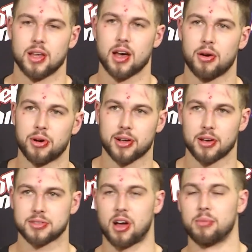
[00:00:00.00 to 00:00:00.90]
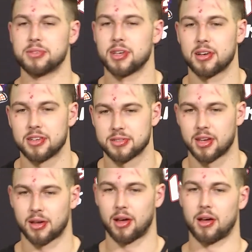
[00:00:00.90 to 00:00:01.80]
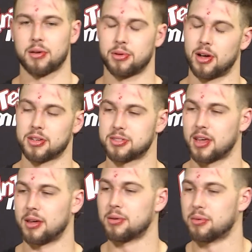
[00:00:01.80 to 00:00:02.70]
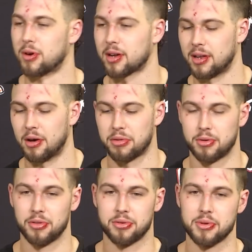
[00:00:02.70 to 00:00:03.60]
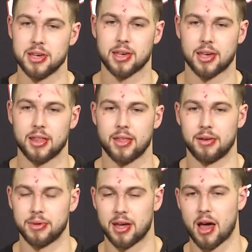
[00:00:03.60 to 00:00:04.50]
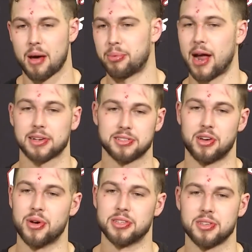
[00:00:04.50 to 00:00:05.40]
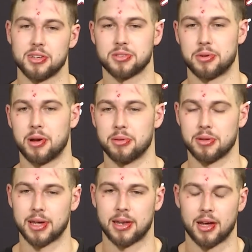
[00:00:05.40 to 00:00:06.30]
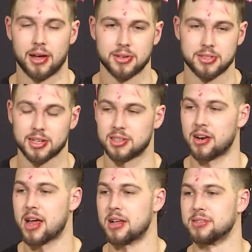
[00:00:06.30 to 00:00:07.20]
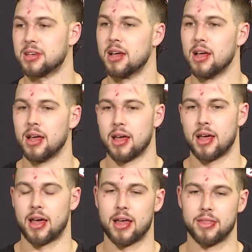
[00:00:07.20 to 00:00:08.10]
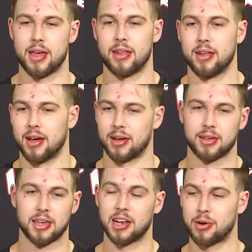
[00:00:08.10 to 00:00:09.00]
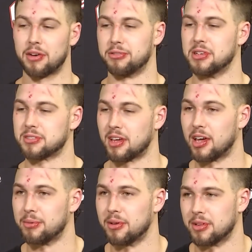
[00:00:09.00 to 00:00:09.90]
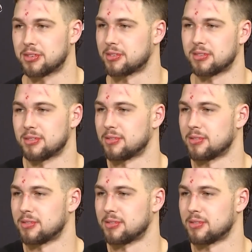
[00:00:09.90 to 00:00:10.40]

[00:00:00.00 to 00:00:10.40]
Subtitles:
The workouts compensated because we all stay working out throughout the week. And then we had practice on Wednesday, so we were able to get our sticks in our hands. And then getting ready for this game, you know, it's